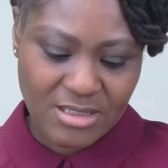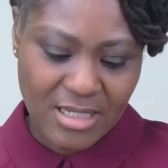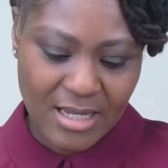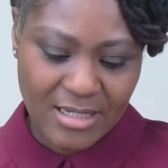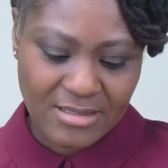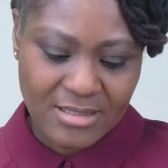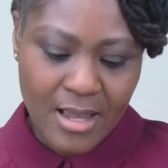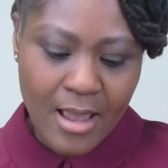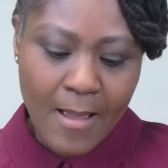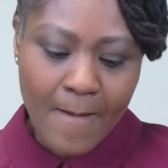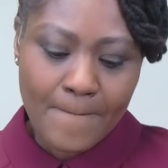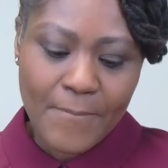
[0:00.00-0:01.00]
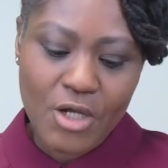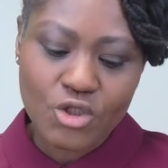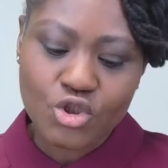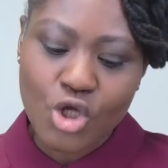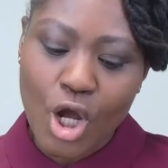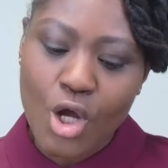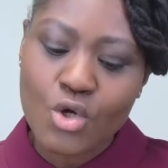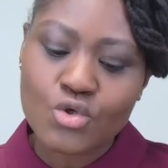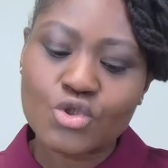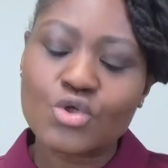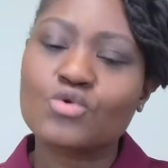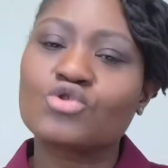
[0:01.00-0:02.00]
says, "But
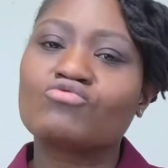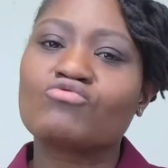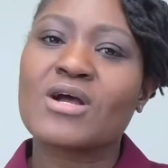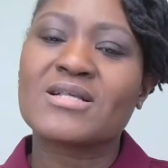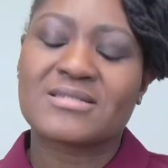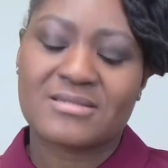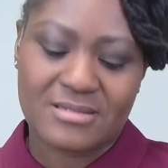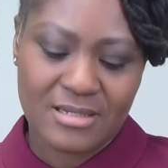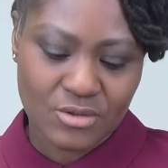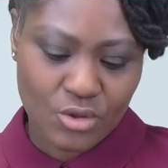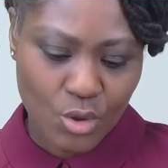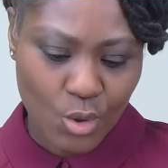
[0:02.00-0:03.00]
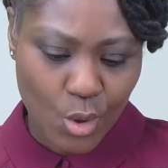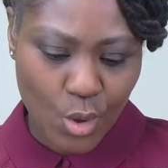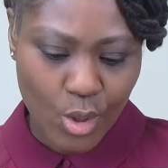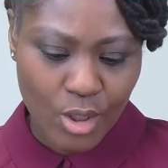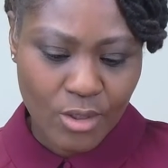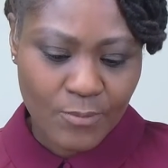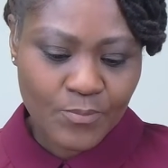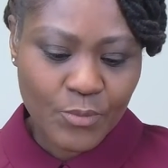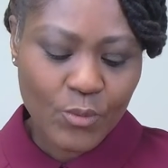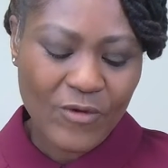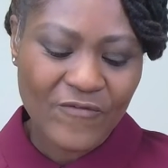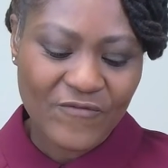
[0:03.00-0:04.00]
those who trust in the Lord
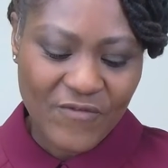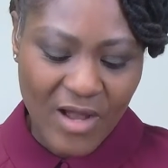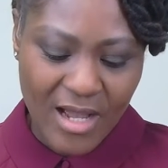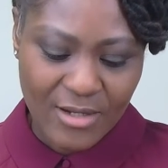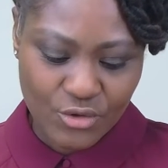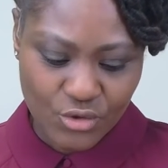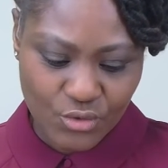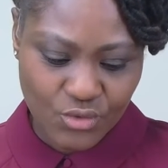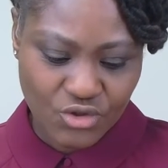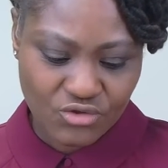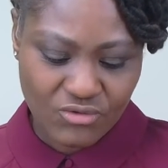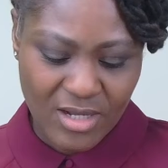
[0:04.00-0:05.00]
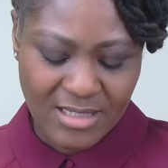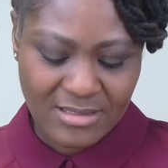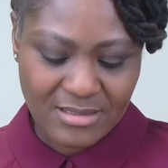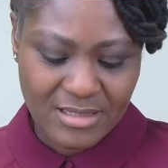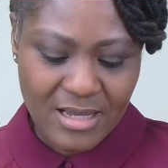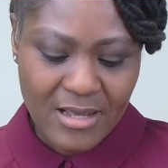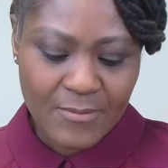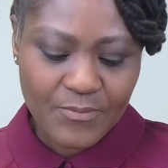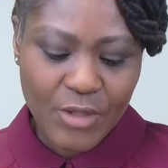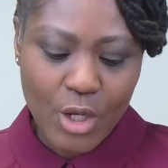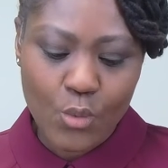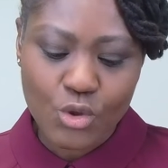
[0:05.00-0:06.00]
will find new strength.
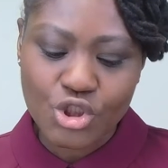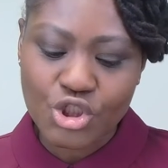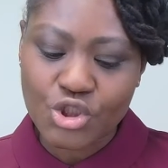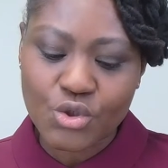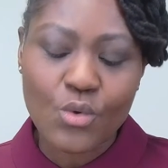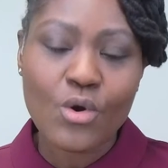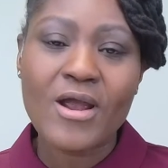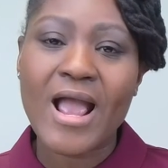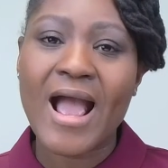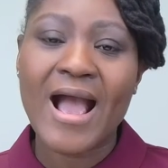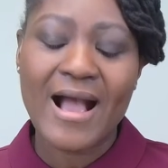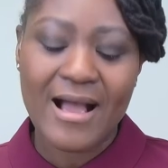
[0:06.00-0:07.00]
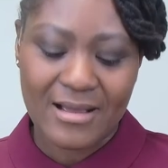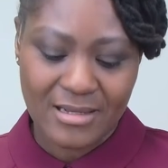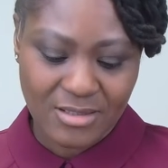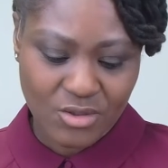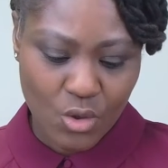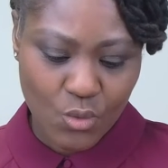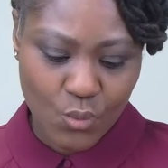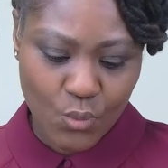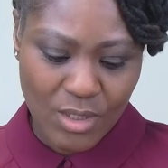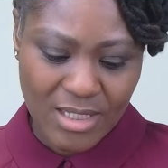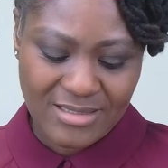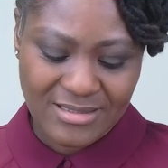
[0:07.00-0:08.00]
They will soar eyes on
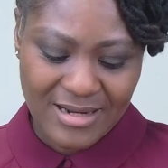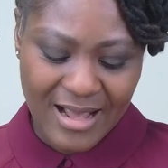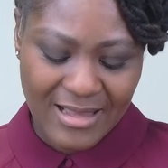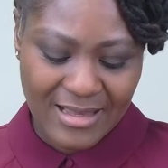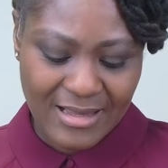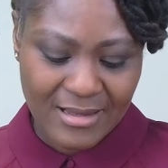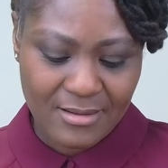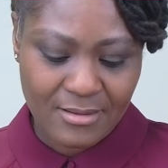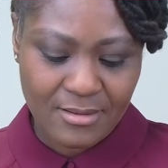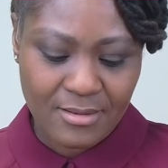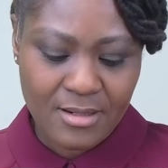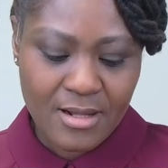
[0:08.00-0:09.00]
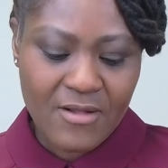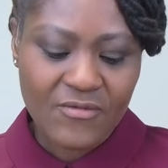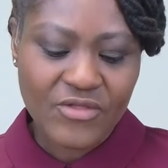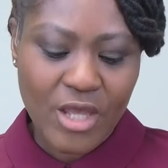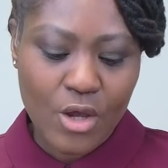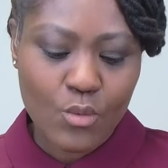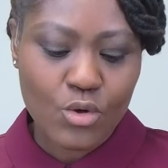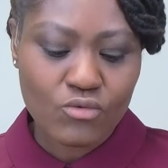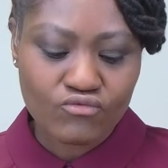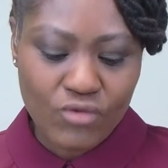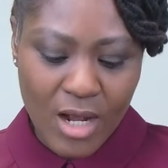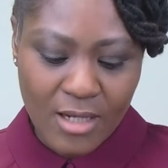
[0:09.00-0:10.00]
wings like eagle. They will
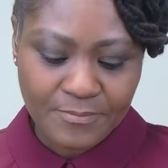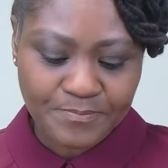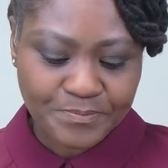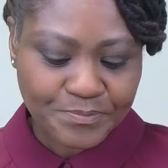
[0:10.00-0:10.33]
run